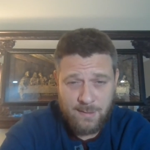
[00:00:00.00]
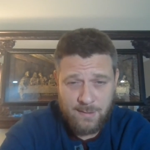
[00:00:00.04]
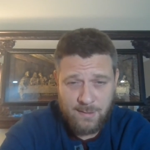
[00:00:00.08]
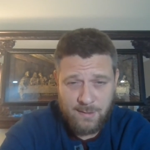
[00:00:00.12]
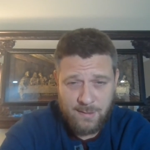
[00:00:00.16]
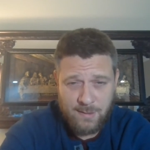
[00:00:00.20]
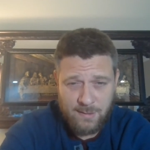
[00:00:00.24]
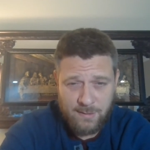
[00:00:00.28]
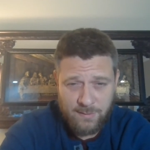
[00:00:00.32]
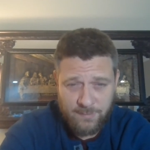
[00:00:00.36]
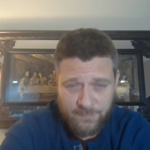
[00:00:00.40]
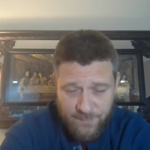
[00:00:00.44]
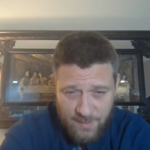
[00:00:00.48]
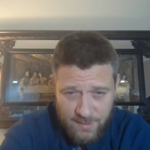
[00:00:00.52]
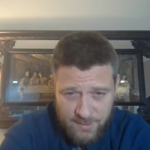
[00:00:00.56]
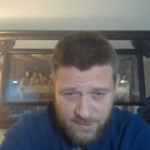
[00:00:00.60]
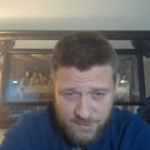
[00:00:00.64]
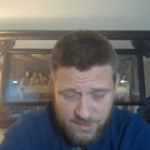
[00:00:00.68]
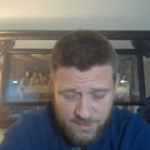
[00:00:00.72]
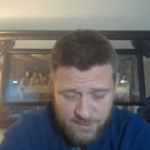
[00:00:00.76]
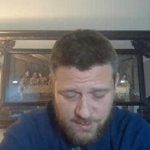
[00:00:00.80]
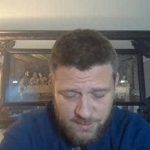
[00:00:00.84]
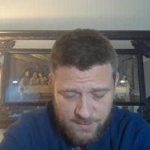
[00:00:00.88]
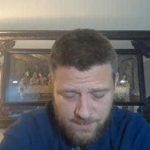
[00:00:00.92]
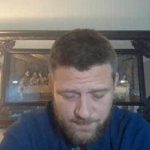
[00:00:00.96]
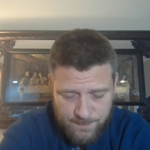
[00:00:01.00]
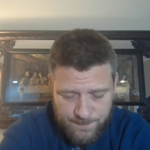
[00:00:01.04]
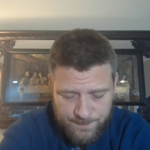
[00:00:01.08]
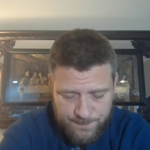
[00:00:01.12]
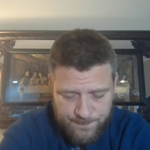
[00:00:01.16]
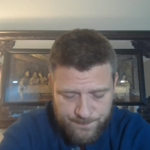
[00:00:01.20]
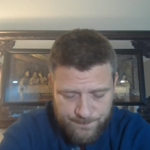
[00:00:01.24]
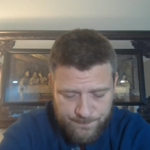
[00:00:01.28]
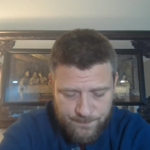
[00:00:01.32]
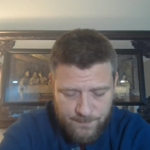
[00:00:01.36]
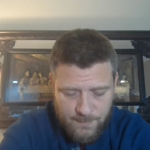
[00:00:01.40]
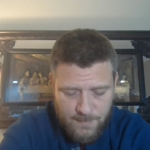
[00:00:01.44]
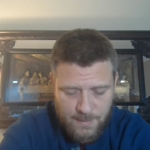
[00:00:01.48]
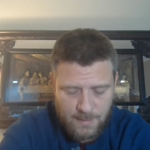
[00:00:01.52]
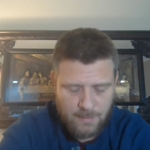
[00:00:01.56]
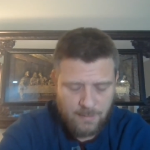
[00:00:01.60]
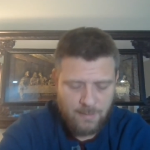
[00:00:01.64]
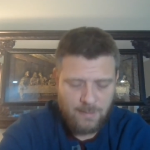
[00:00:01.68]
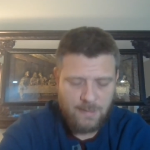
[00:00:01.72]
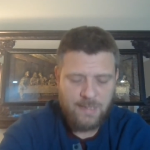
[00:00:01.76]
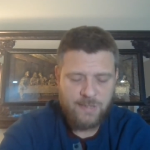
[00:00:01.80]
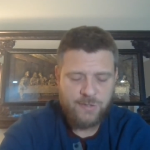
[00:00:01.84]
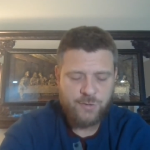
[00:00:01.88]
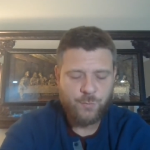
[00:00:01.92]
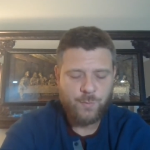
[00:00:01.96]
in the flesh?
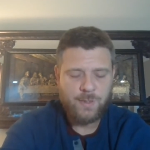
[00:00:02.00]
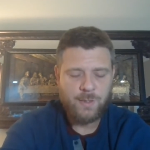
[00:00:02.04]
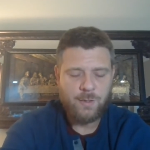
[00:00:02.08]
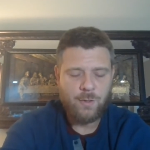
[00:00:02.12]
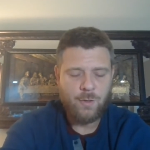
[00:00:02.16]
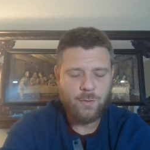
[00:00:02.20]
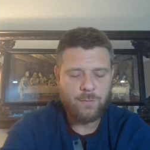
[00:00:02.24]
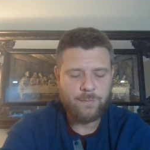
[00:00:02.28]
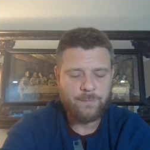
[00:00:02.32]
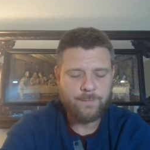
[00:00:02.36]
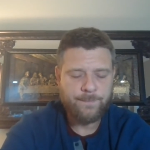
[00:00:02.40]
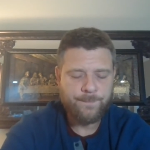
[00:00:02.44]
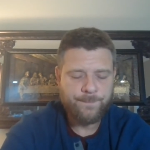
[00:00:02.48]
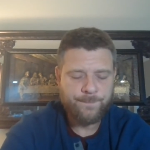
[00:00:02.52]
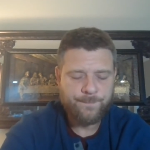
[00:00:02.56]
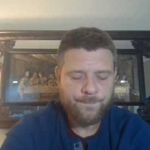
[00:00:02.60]
Let's read on.